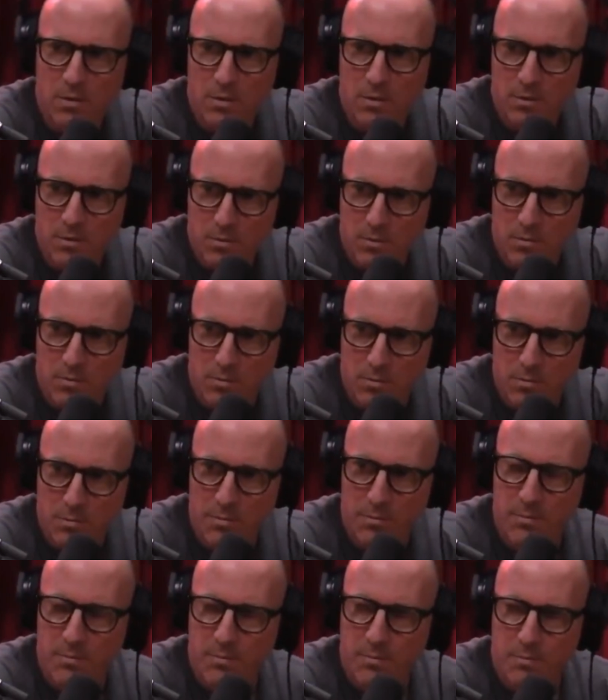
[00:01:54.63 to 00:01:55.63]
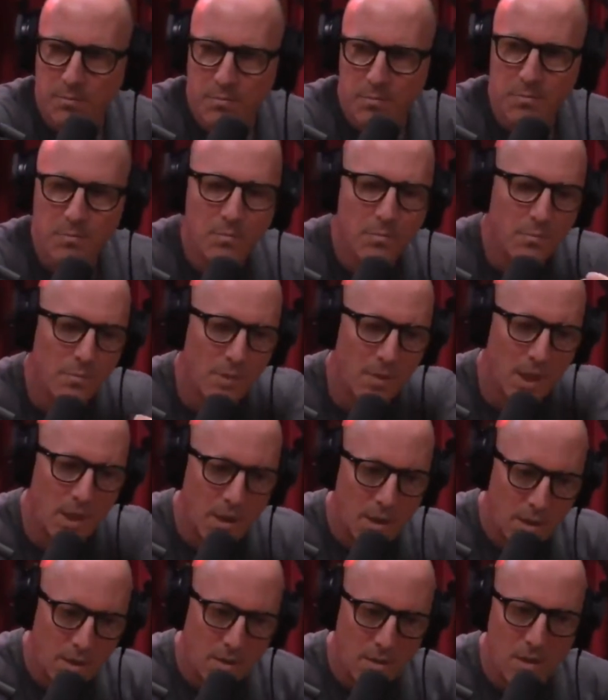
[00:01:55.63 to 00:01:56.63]
So you need to hear the
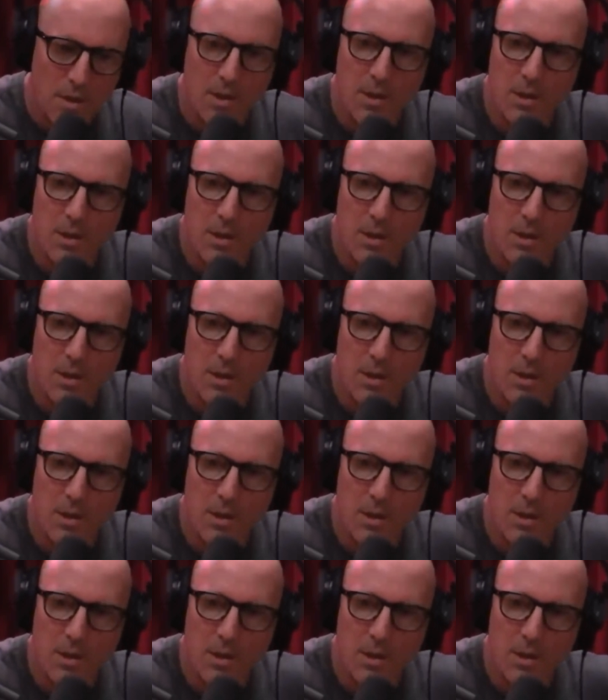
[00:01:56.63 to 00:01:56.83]
song.